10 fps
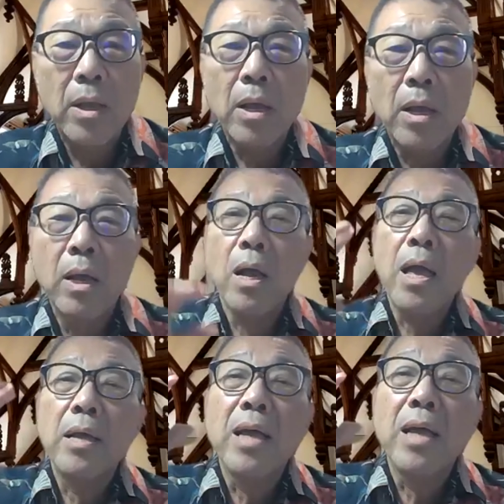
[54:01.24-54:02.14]

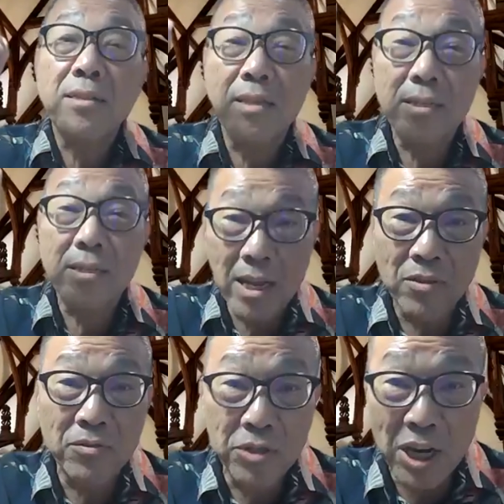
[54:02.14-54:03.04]
And the exercise
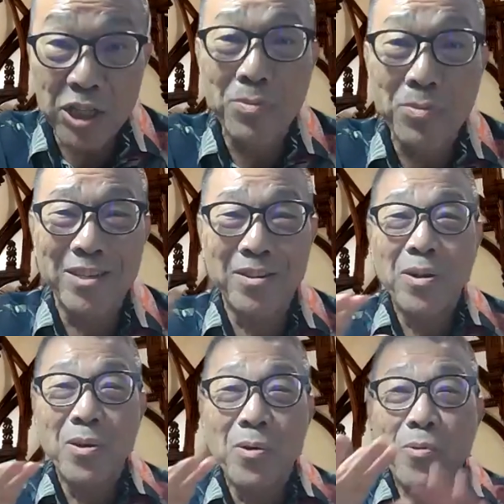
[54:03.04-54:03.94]
of judgment
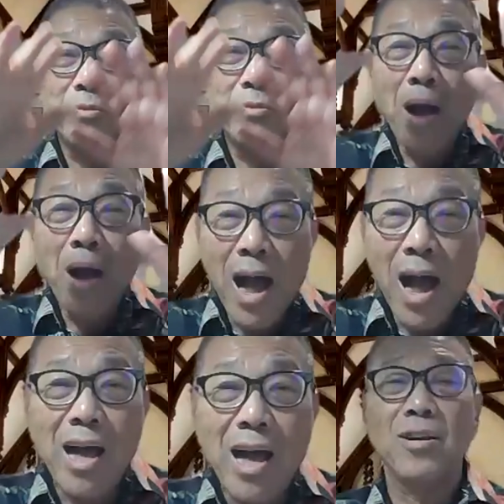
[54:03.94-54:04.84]
was
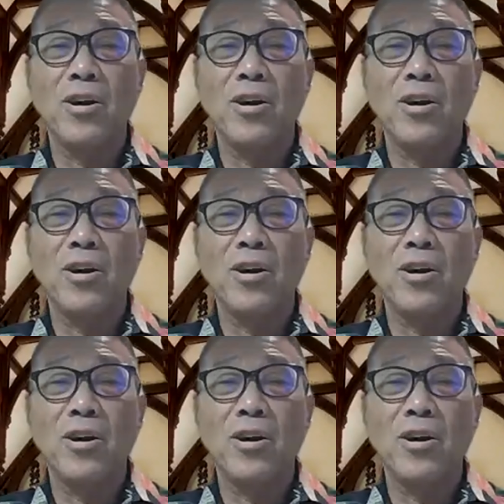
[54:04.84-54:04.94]
part